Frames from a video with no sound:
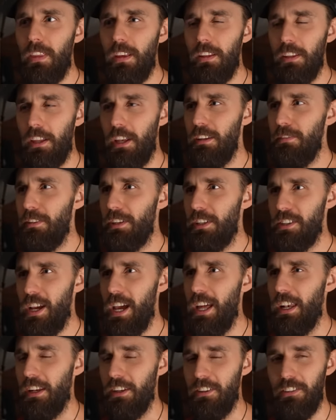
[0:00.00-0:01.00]
not even a
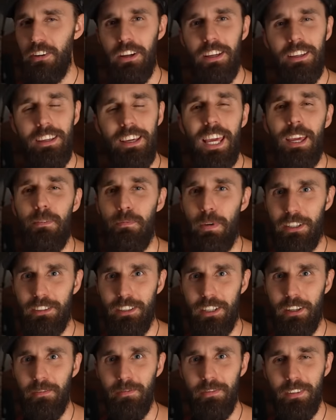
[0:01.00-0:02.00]
challenge, a game
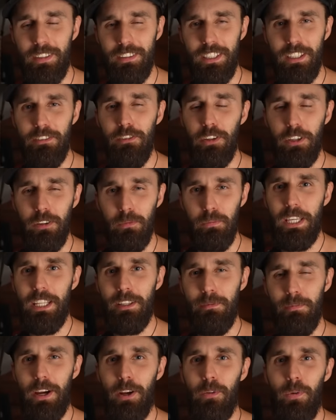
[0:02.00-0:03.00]
actually. See if you can
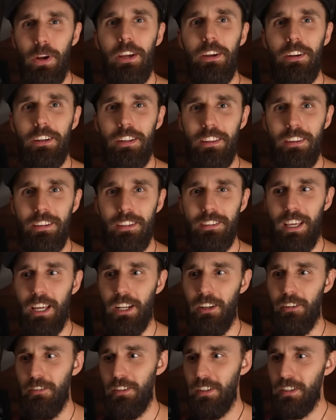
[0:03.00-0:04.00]
beat my record in this
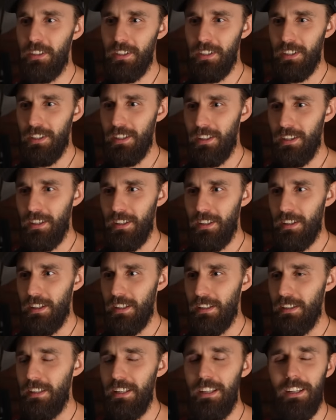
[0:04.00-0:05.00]
kind of
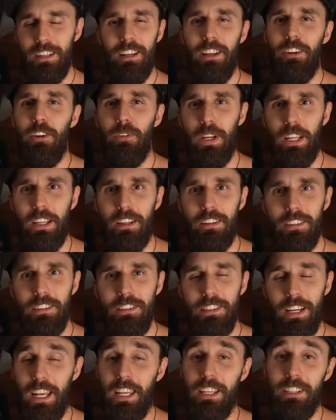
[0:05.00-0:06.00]
decluttering
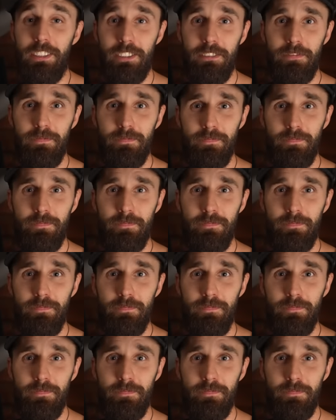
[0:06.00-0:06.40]
challenge.